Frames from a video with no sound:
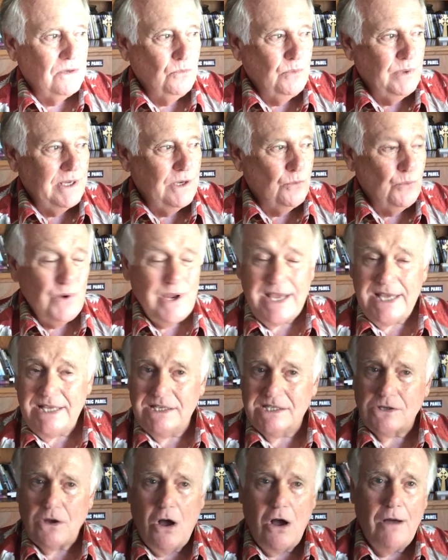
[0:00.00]
we
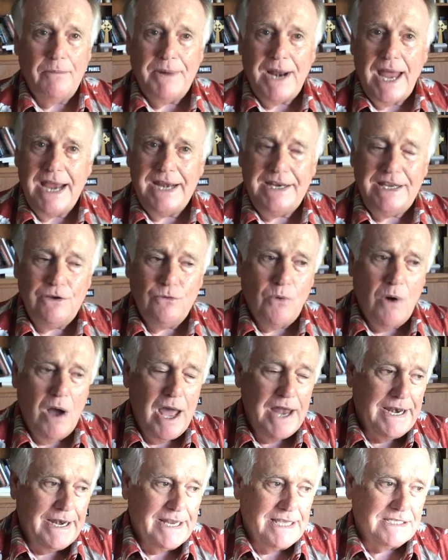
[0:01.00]
read Psalm
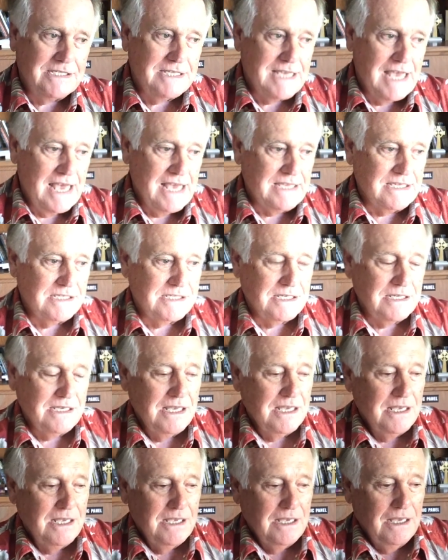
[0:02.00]
91 and it says,
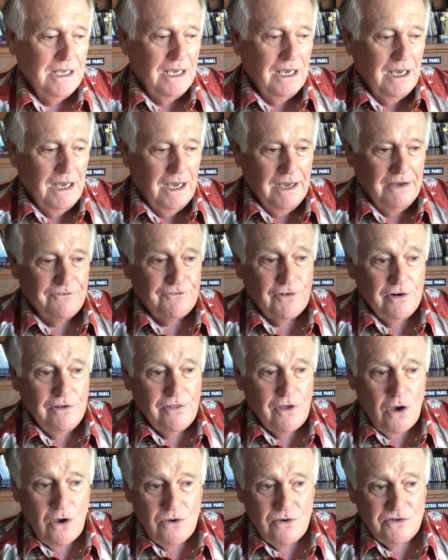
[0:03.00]
"For
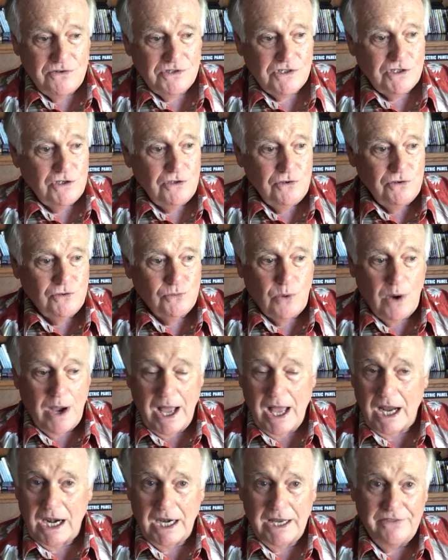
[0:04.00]
those who
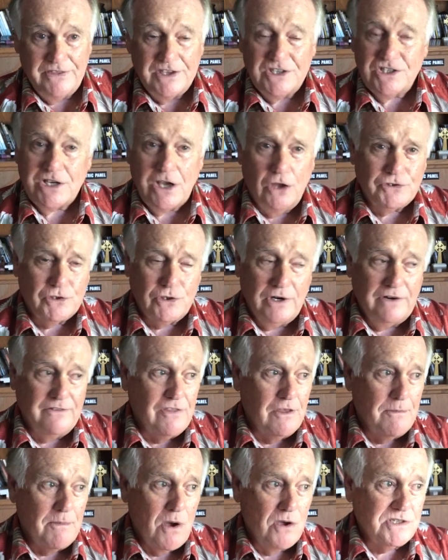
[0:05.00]
dwell in the shelter
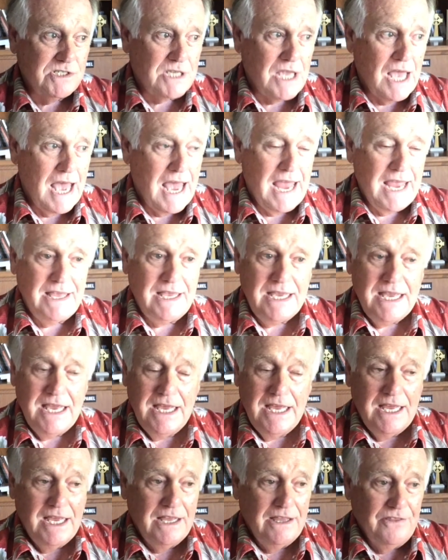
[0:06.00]
of the Most High,
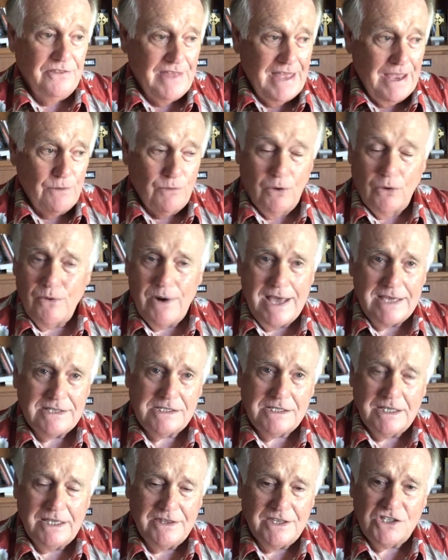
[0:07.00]
they will
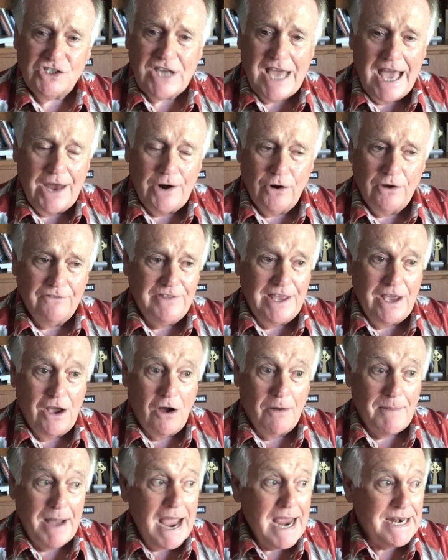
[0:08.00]
rest in the shadow of the
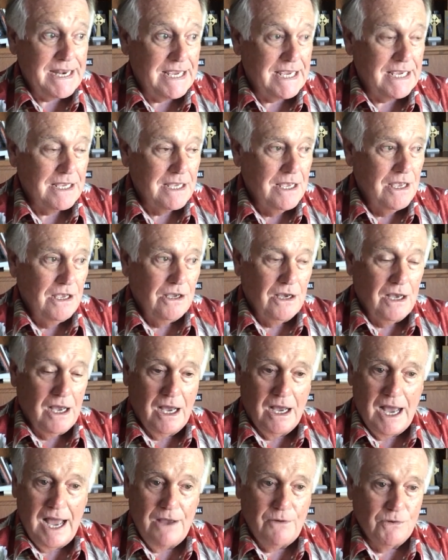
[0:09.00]
Almighty.
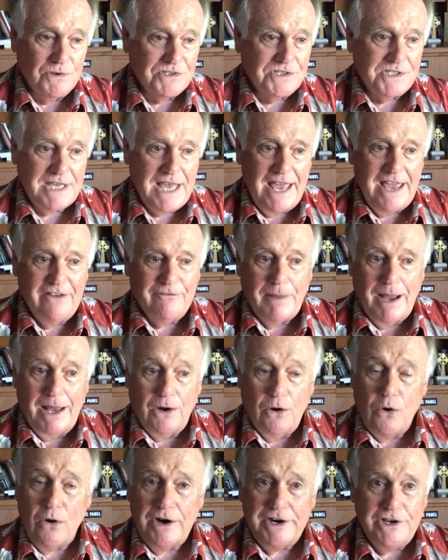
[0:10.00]
I will say of my
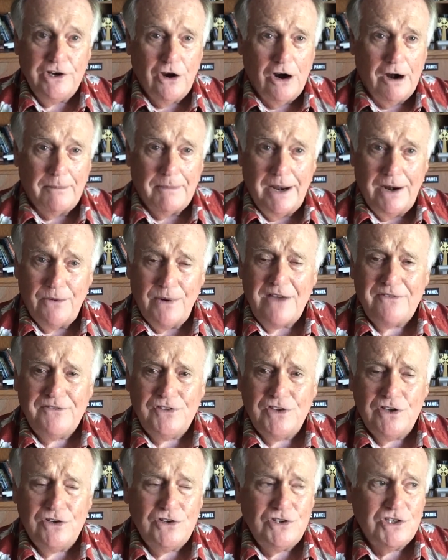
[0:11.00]
Lord, you are my
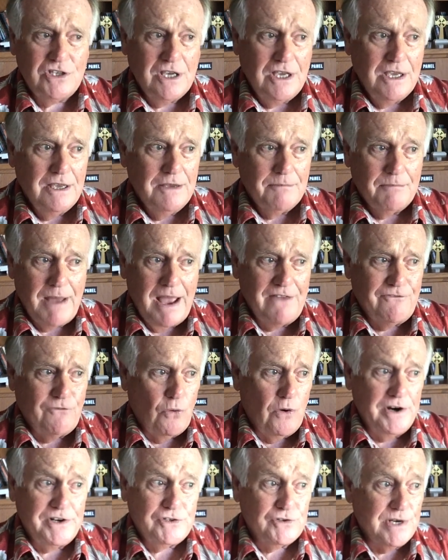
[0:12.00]
refuge, my
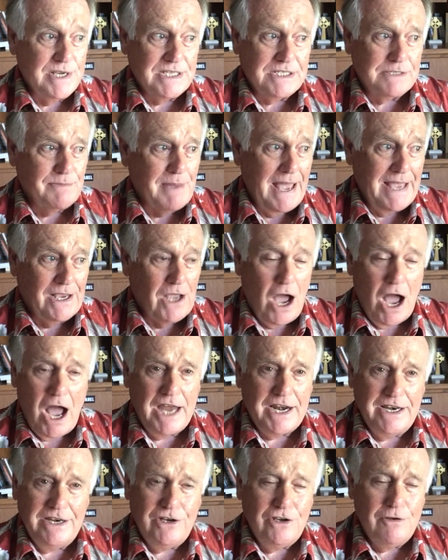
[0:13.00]
fortress, my
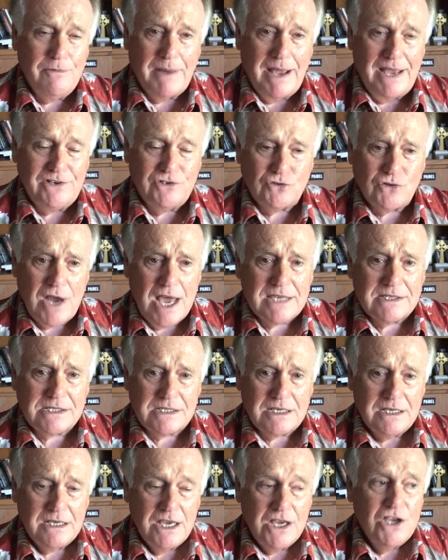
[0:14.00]
God in whom I trust.